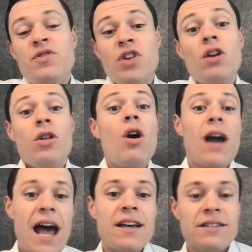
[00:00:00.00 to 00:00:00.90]
so
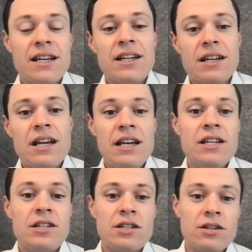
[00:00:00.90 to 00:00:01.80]
long as it
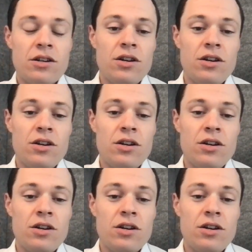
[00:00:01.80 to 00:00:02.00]
is